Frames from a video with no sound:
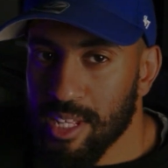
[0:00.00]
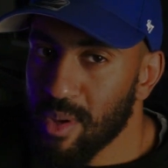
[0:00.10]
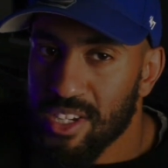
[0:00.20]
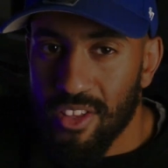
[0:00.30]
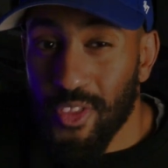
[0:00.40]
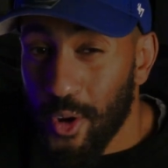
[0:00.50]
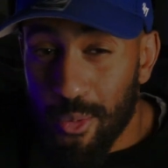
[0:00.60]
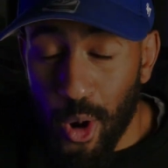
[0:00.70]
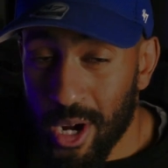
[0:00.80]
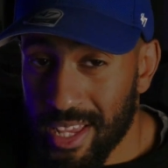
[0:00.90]
especially
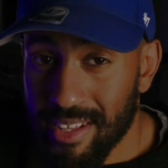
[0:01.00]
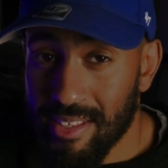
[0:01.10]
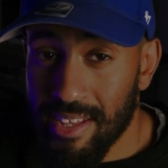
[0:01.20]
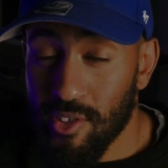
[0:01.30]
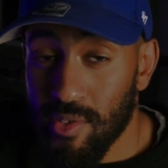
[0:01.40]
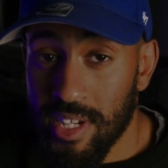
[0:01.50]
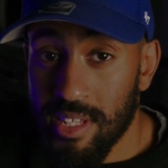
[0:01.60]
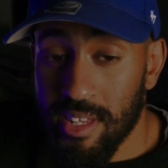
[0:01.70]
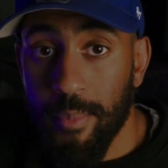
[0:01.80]
third-party accessories.